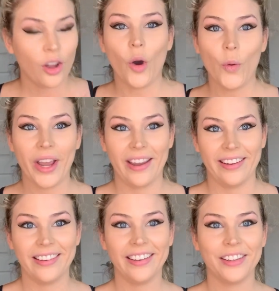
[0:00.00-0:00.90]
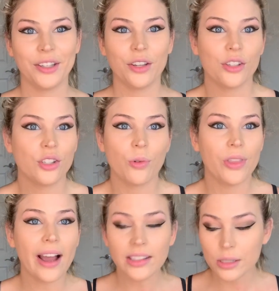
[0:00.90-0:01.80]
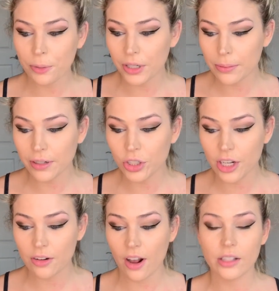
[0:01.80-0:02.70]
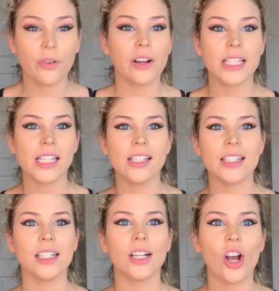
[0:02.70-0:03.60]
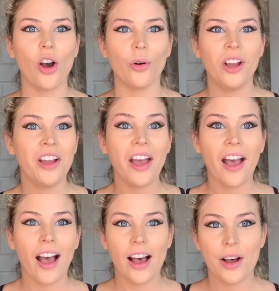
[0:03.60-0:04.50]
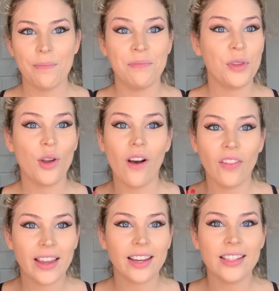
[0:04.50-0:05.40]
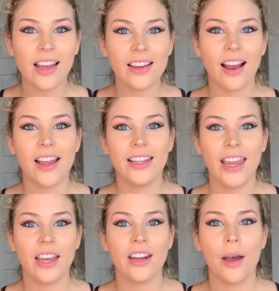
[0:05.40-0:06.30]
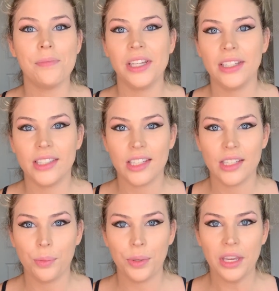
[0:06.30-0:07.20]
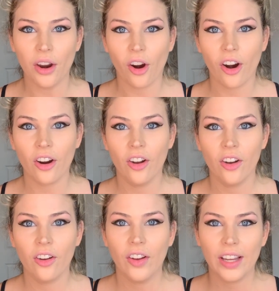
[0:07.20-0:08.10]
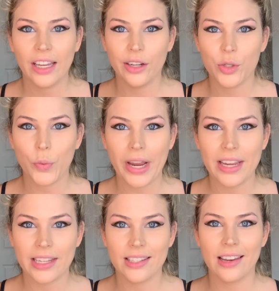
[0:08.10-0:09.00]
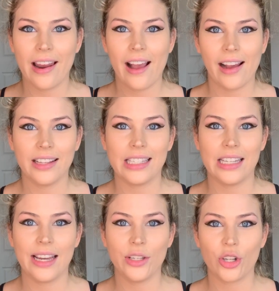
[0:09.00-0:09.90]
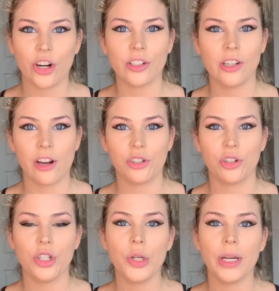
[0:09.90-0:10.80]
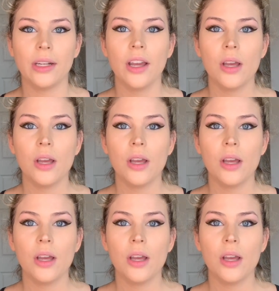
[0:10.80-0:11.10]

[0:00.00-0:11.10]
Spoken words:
Okay, so that's pretty much it as far as this is gonna go. Like I said, I cannot make it disappear. It is raised, it has a certain texture to it,